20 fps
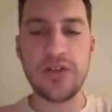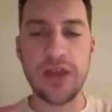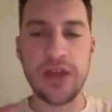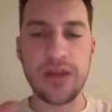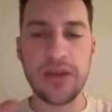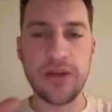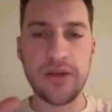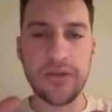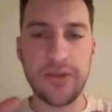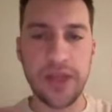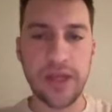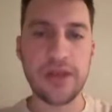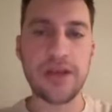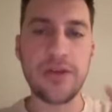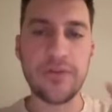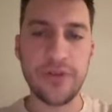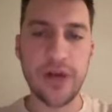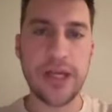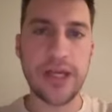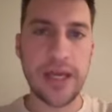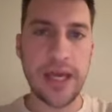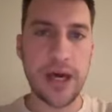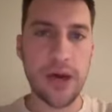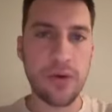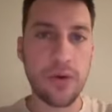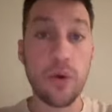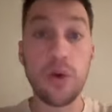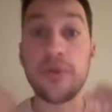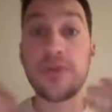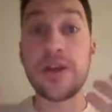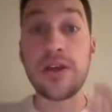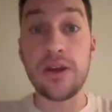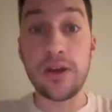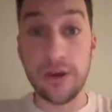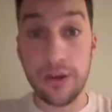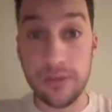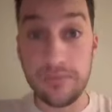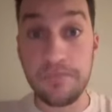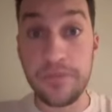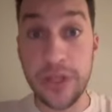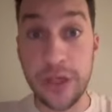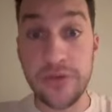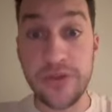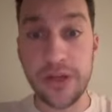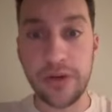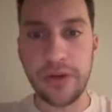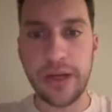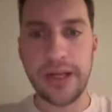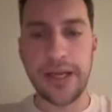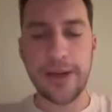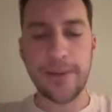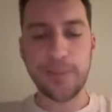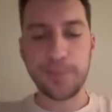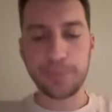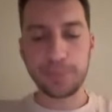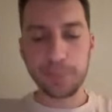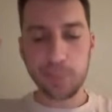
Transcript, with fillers: that you're thinking of right now or that you're using right now,